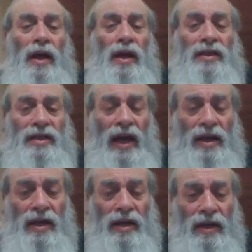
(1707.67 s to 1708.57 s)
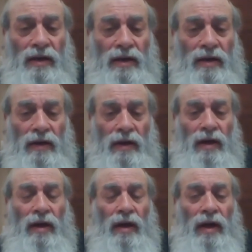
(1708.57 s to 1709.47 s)
is saying,
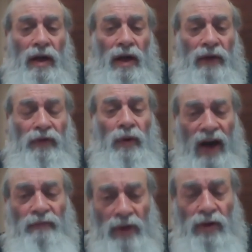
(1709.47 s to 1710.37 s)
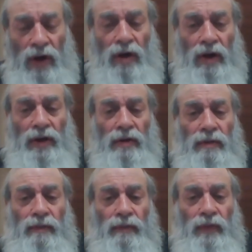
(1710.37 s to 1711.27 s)
if you have Bitochaim,
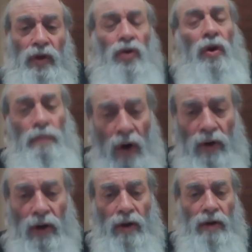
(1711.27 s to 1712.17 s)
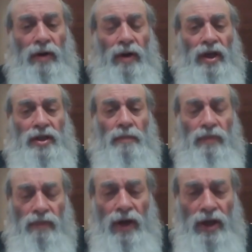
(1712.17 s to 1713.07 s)
you're Baruch. It's a
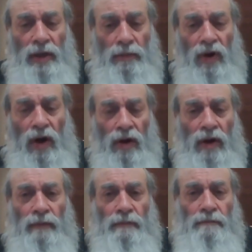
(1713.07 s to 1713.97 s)
bracha.